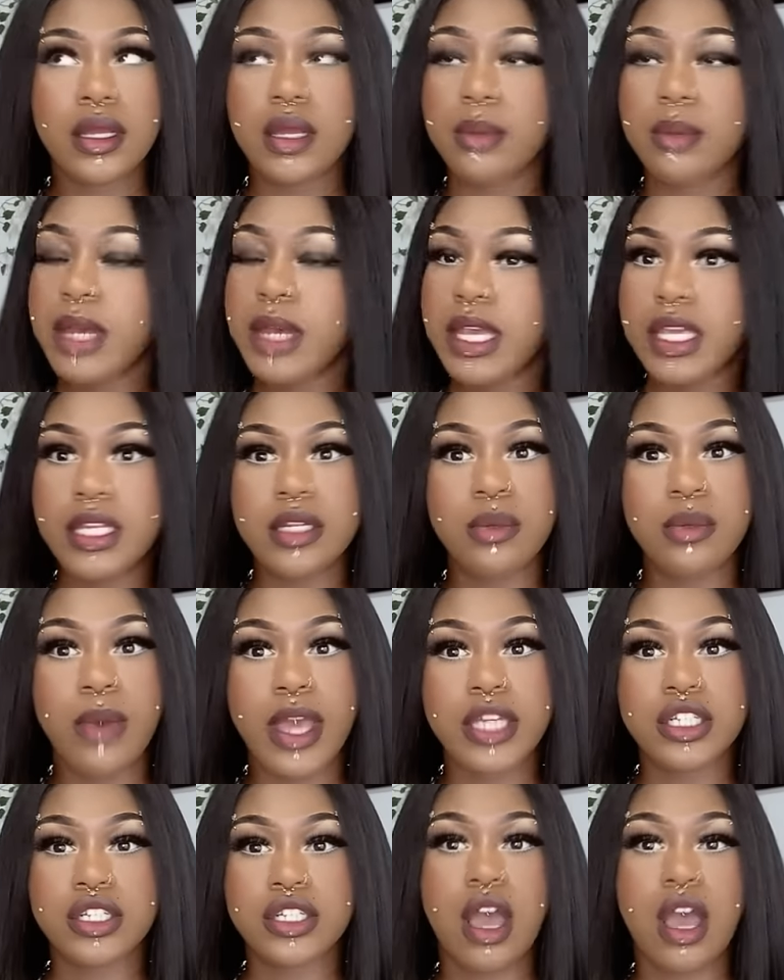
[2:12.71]
But
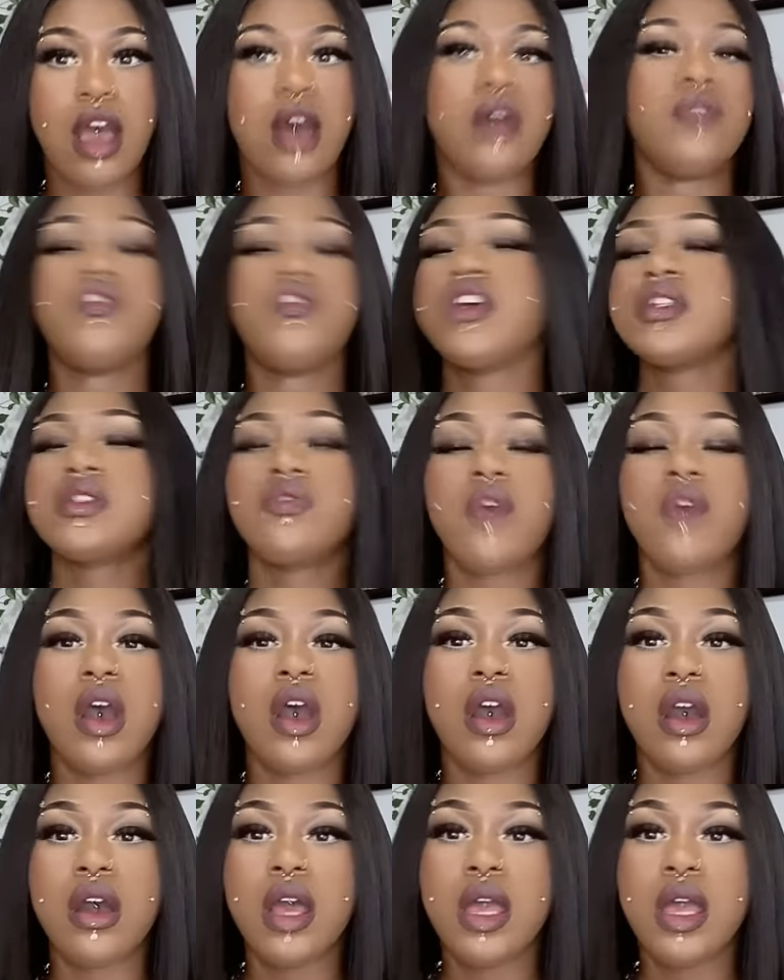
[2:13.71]
anyways, y'all. First of
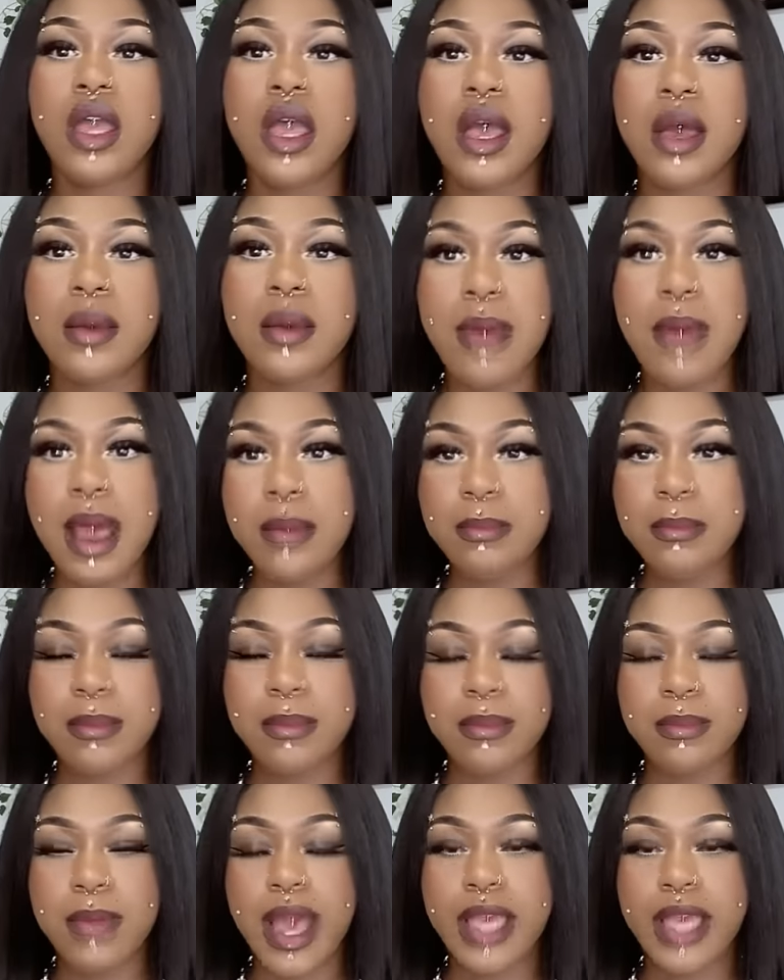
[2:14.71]
all, my
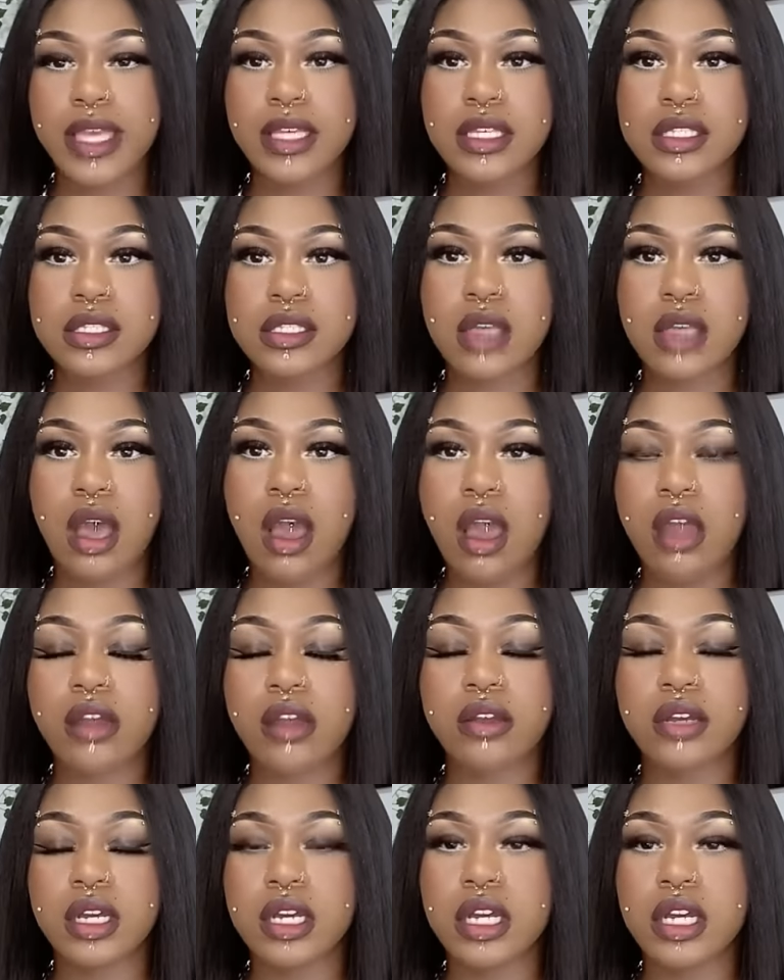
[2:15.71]
mics
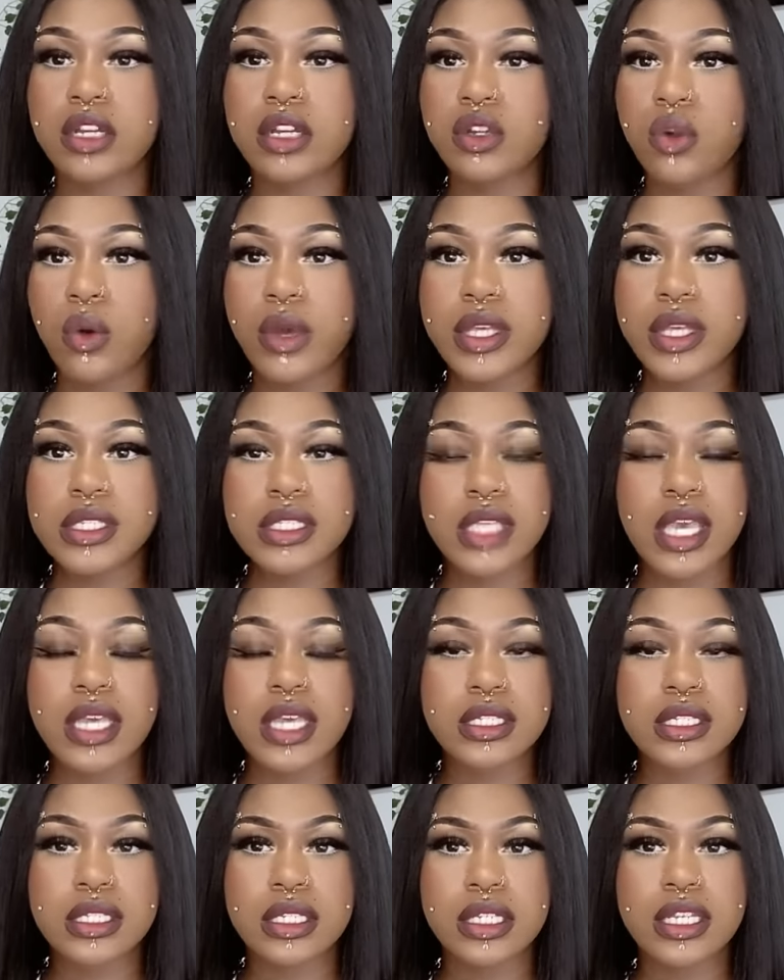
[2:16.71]
are uh noise
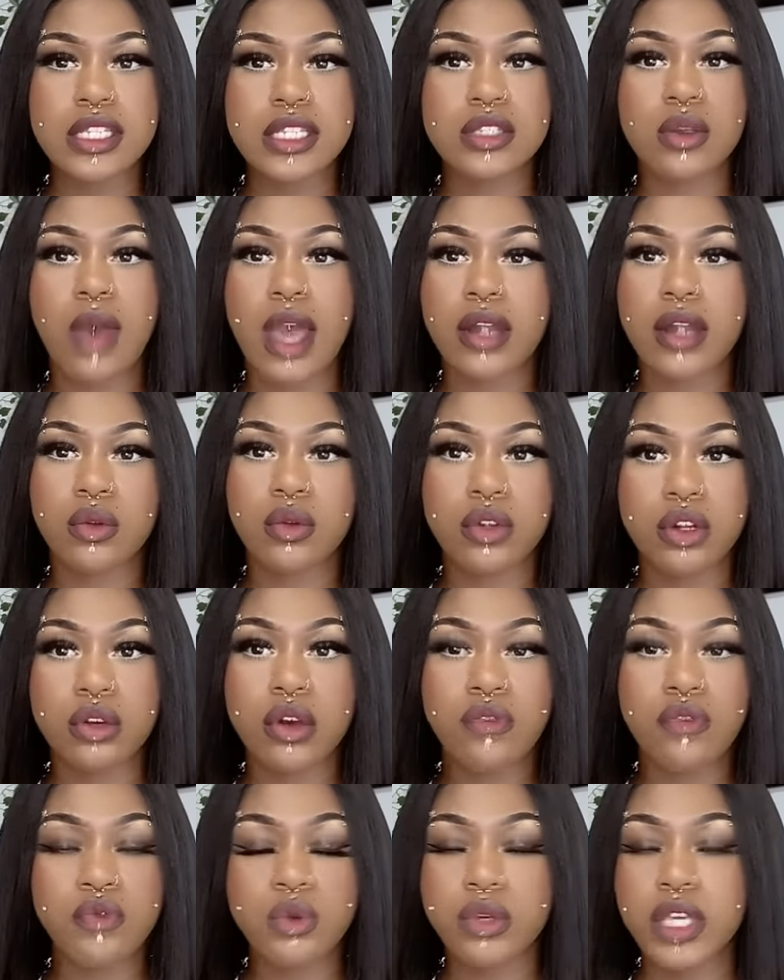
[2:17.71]
canceling so i don't know
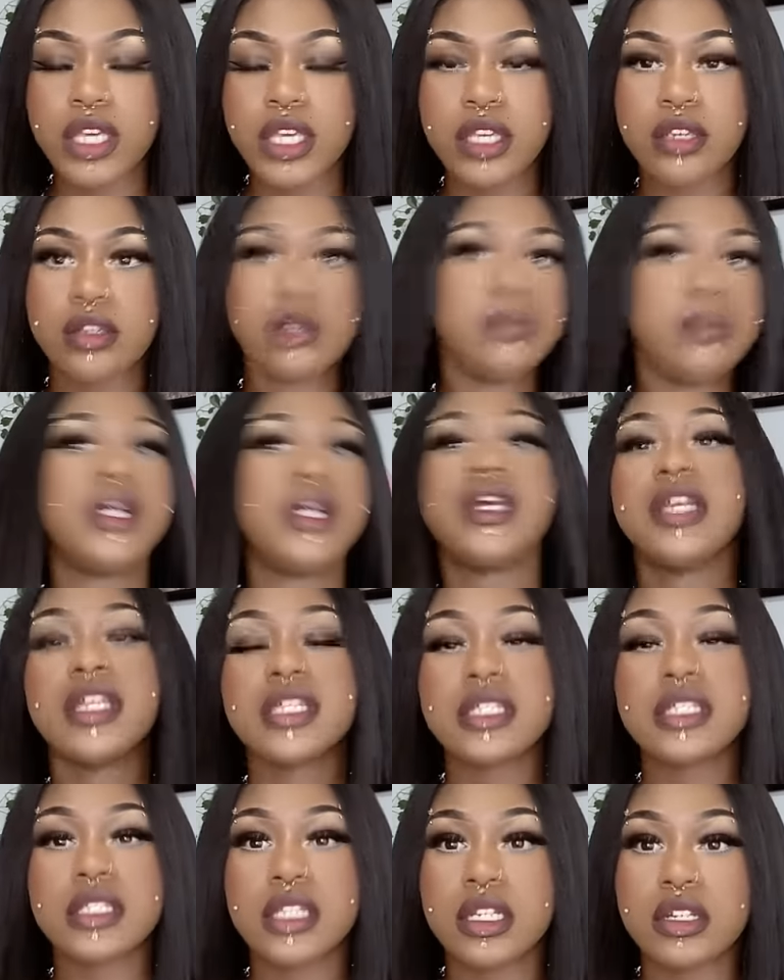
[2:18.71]
if you can hear it, but
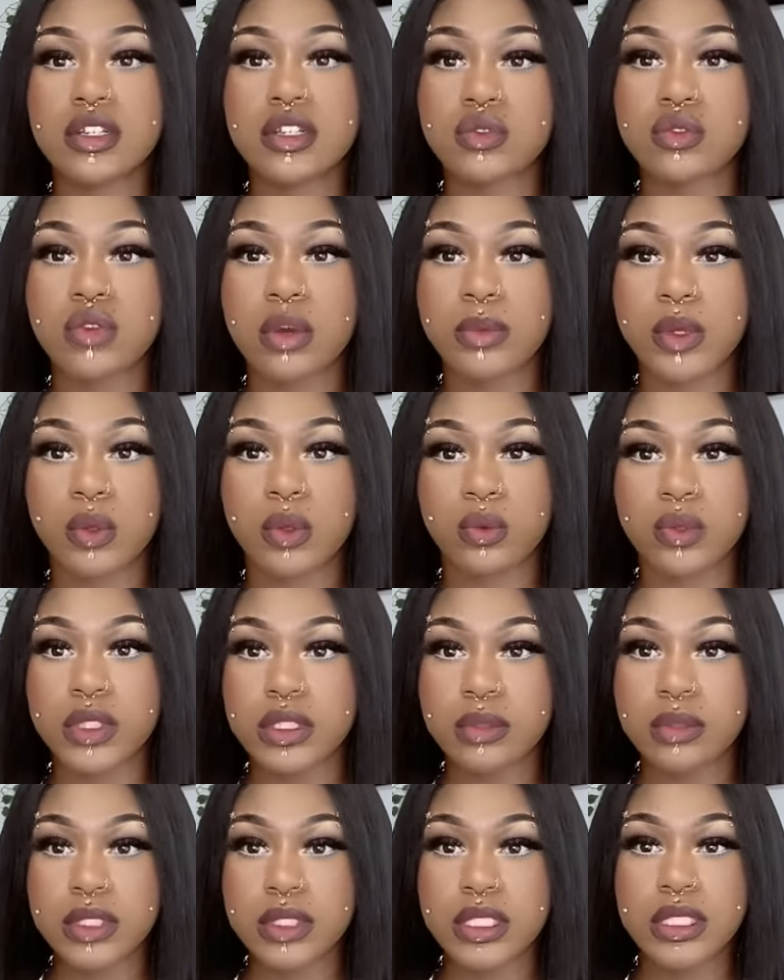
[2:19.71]
it's thunderstorming
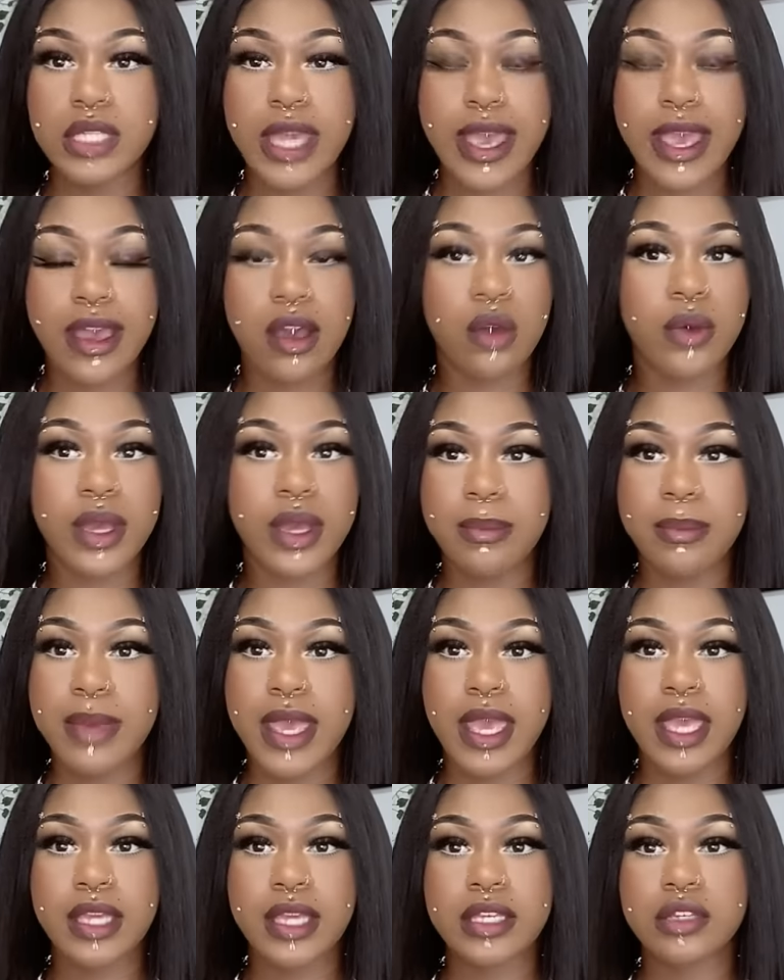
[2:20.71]
really really loud and
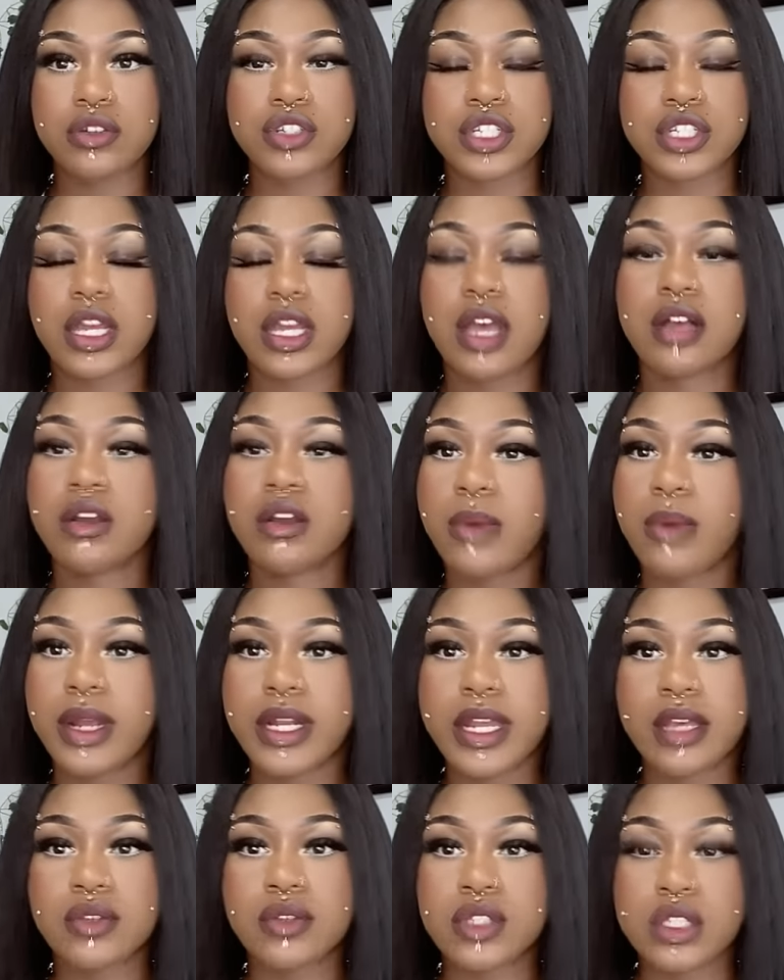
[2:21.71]
bad here in chicago right
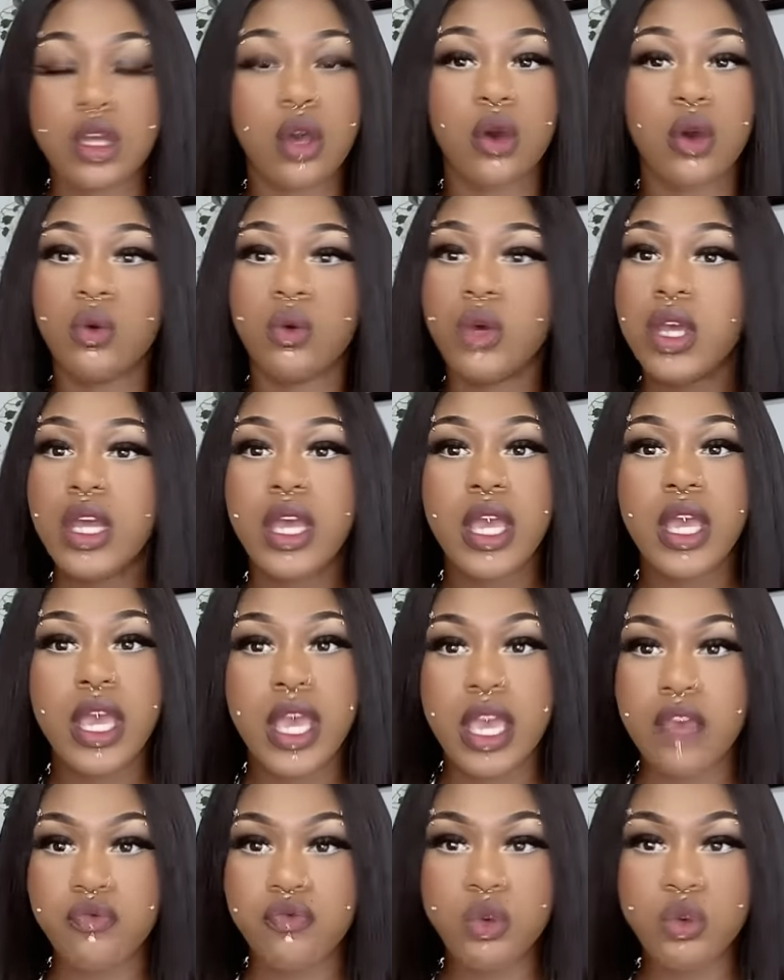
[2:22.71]
now so
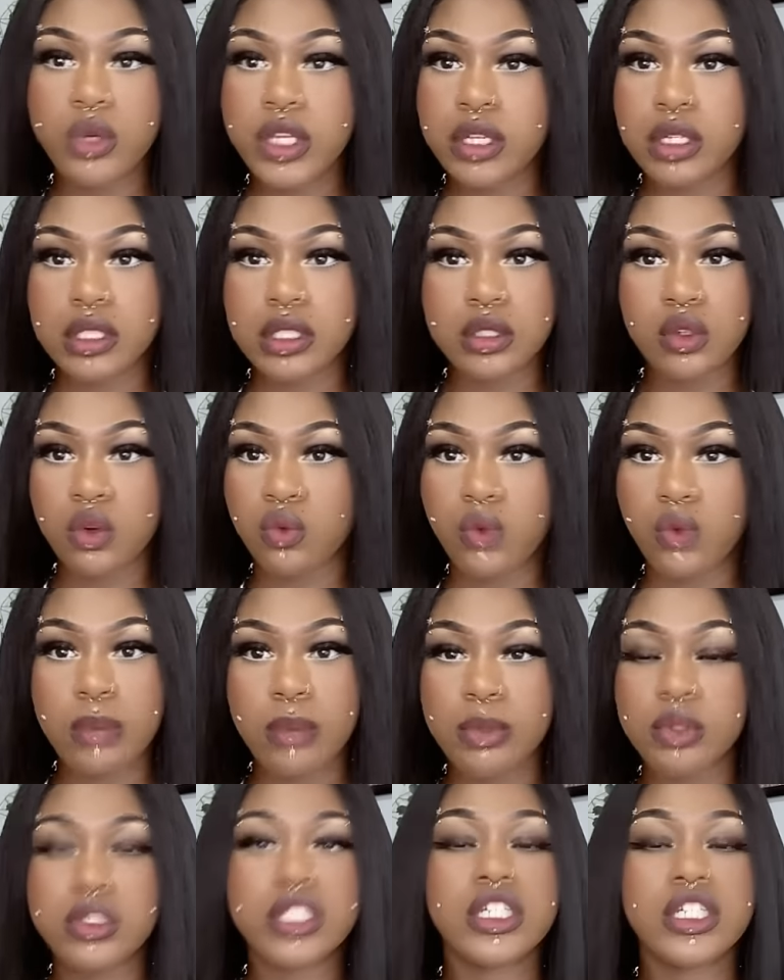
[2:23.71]
if you hear a little
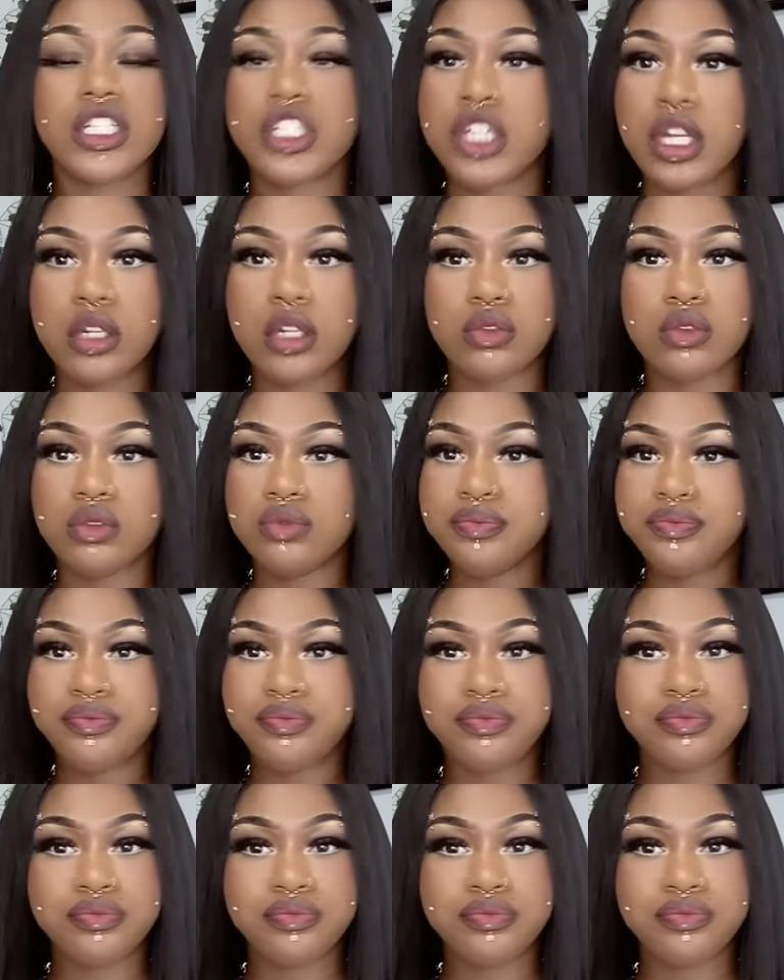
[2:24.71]
rumble in the jungle